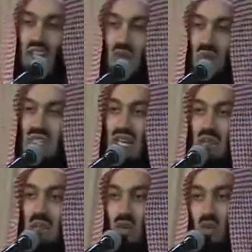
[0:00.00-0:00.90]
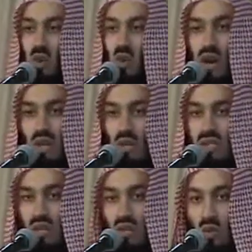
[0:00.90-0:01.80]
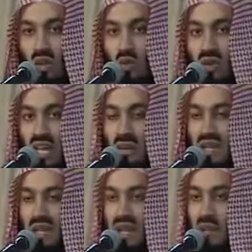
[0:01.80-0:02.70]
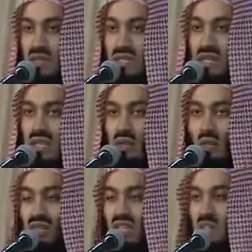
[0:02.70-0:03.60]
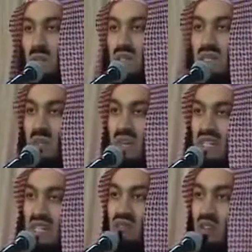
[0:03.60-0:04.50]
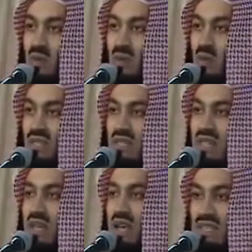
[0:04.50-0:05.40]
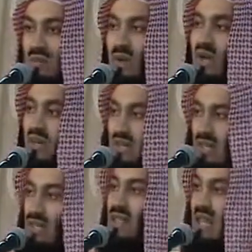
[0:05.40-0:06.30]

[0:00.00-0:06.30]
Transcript: And she was telling me, you know, I looked at you when you came in and I was thinking, who's this person? Where's he from and what? I said, well,